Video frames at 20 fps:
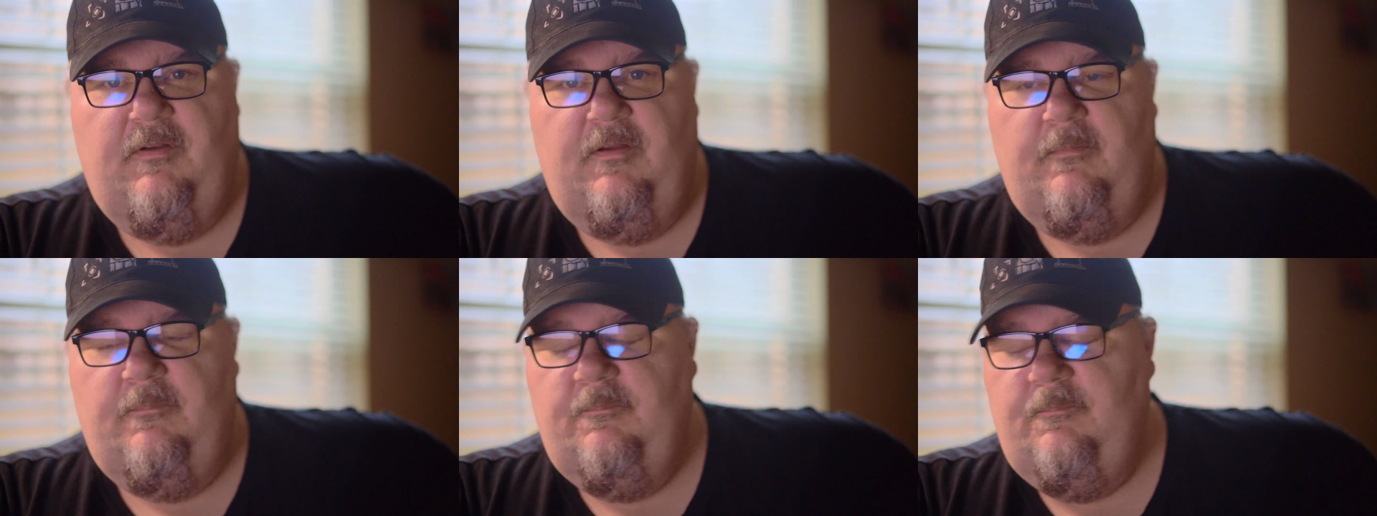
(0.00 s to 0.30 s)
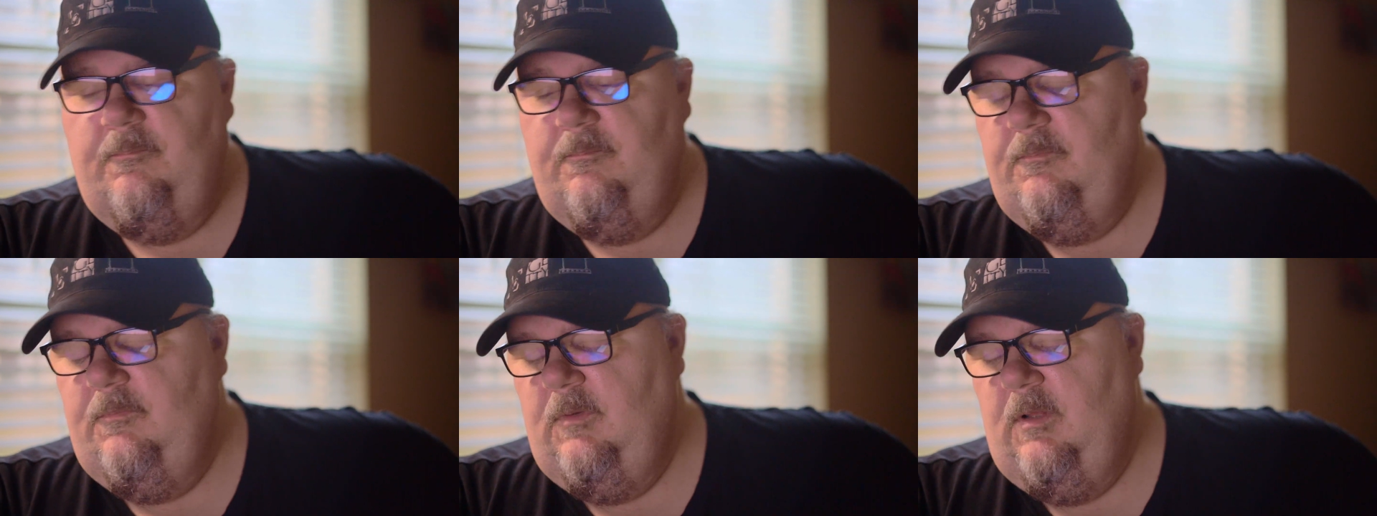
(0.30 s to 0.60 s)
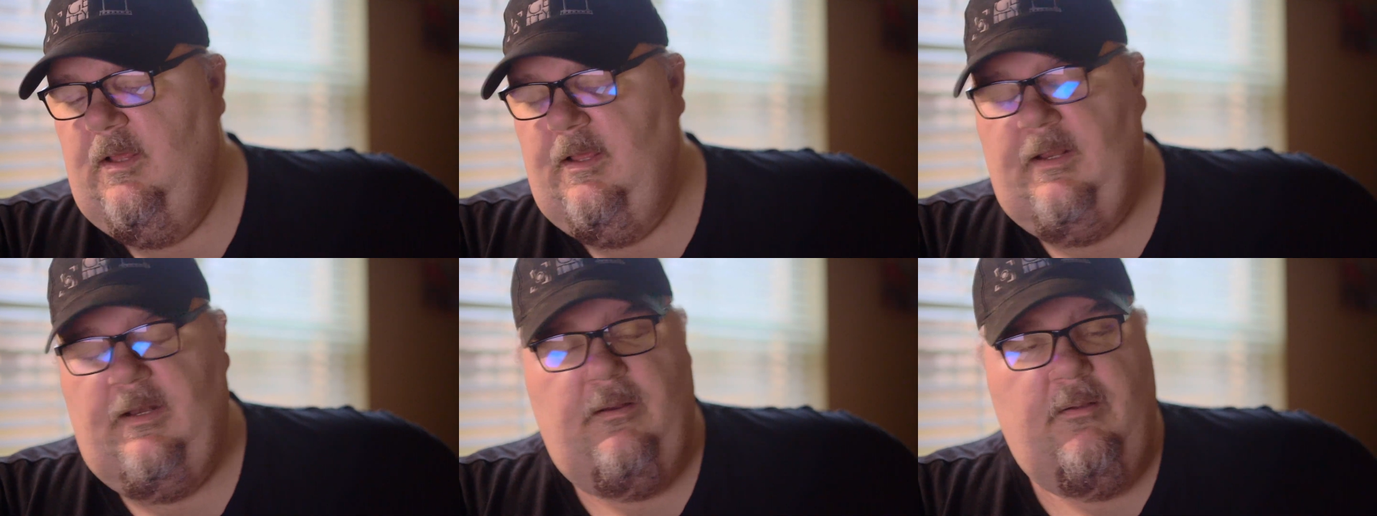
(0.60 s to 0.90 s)
a,
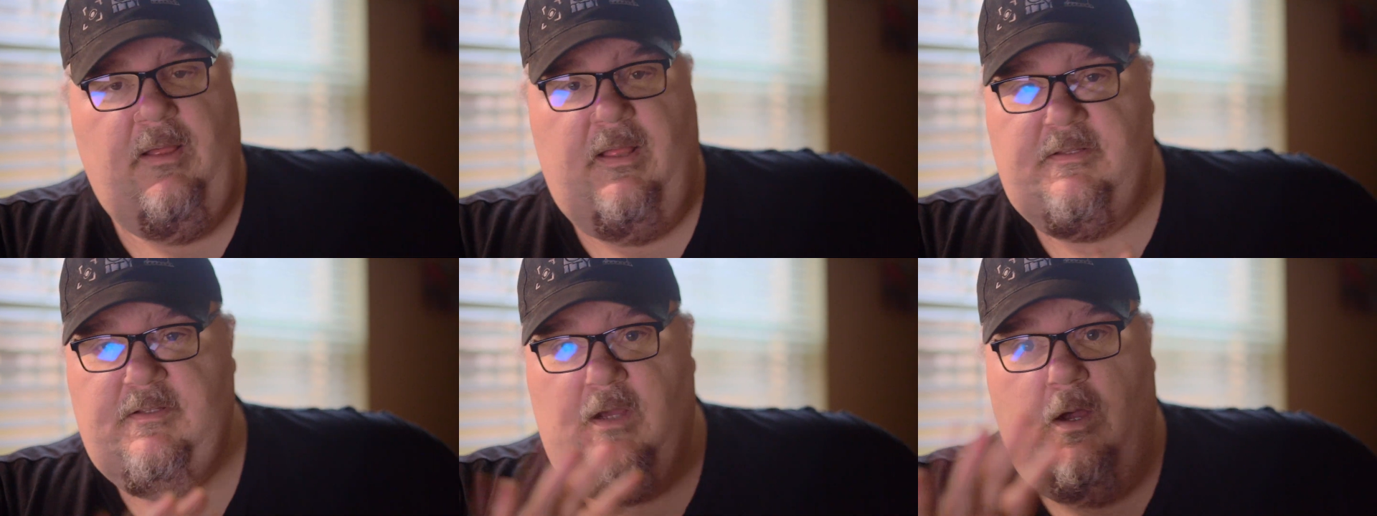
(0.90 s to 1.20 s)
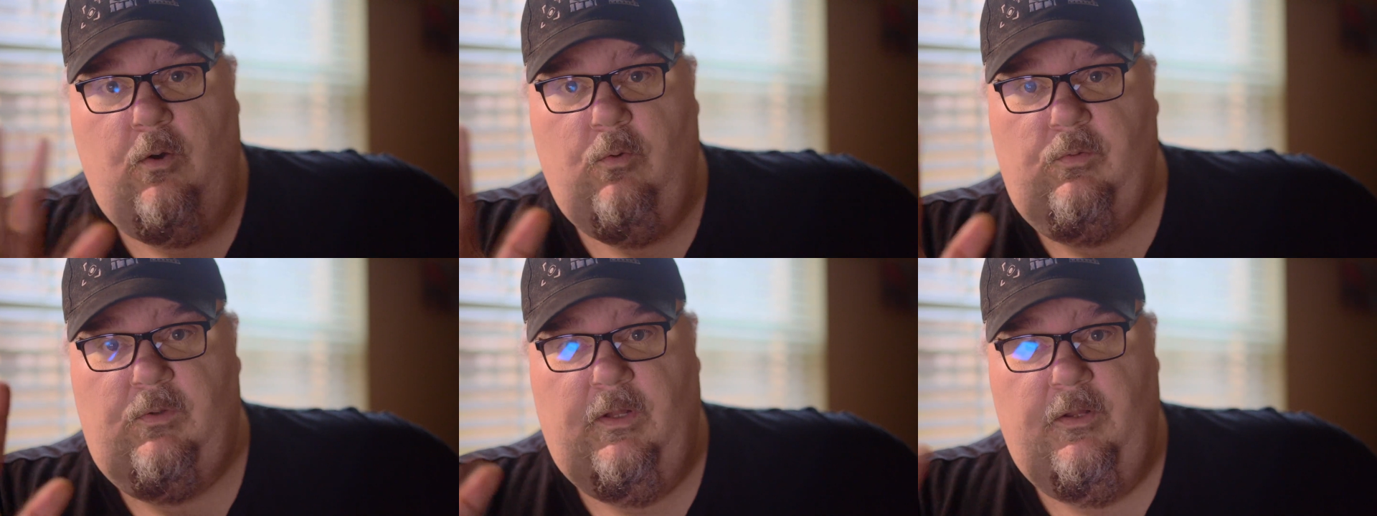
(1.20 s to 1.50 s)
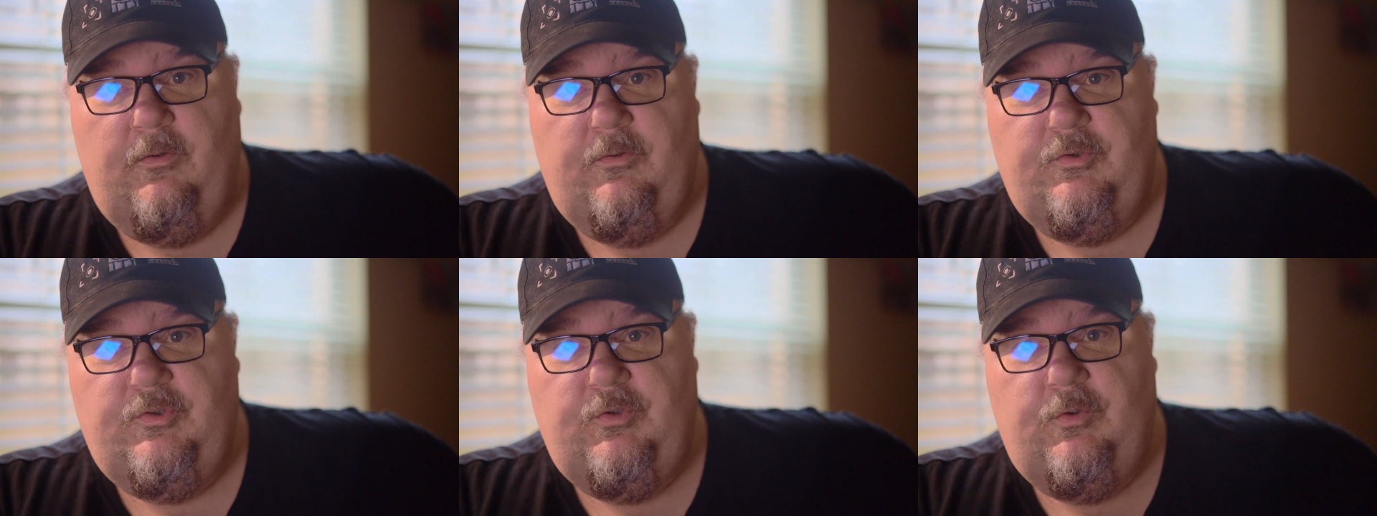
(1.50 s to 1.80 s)
anyway, that's a whole
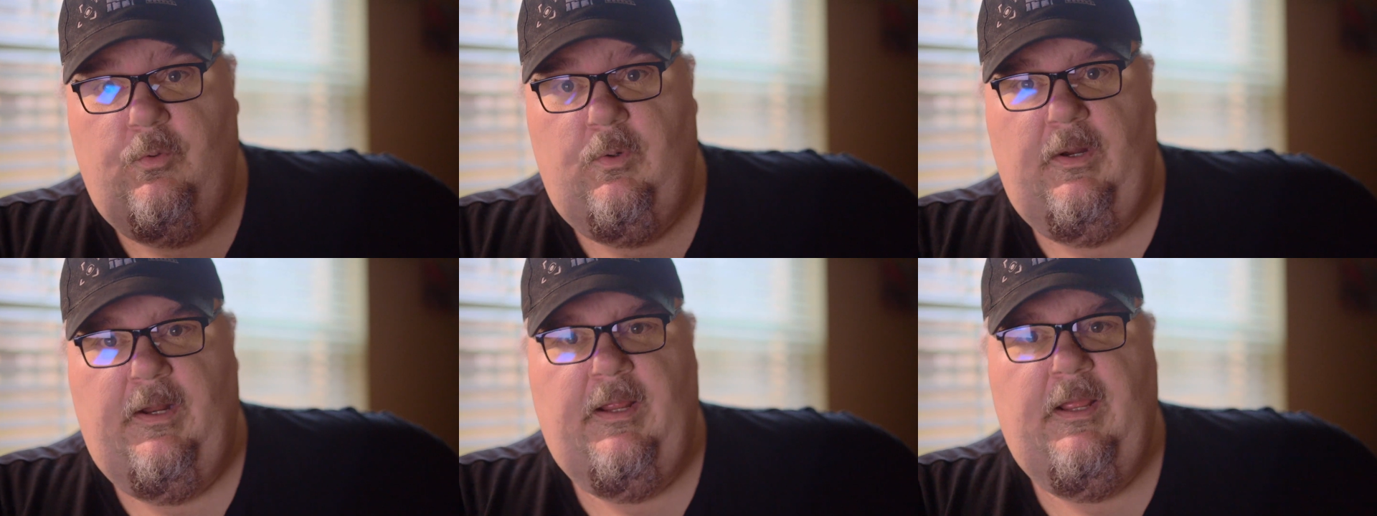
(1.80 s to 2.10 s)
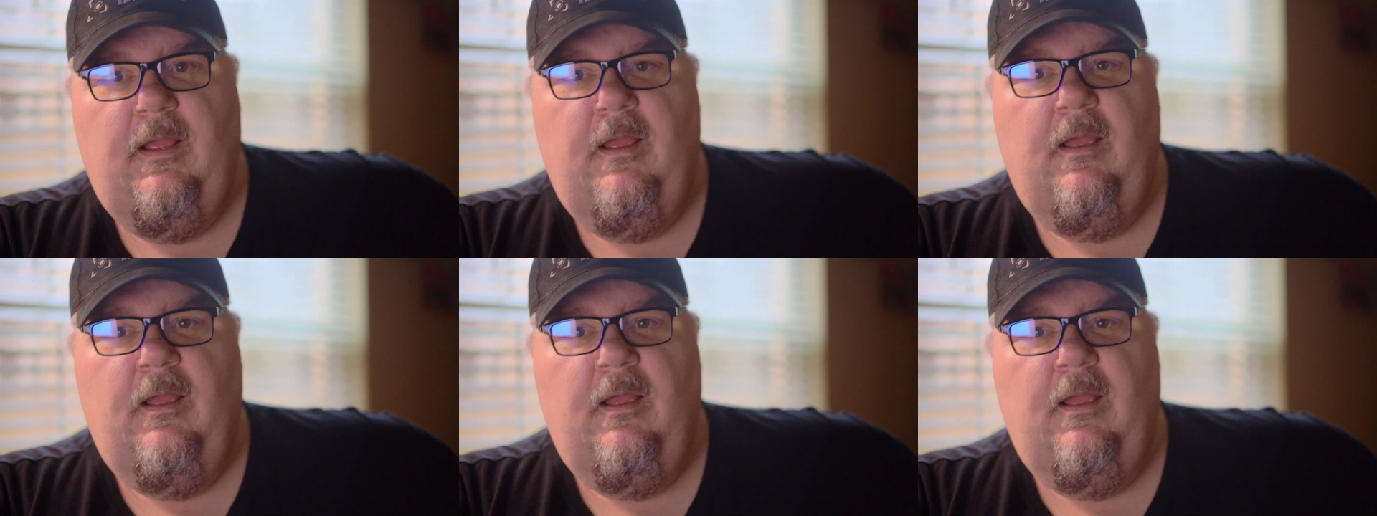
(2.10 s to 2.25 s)
nother story.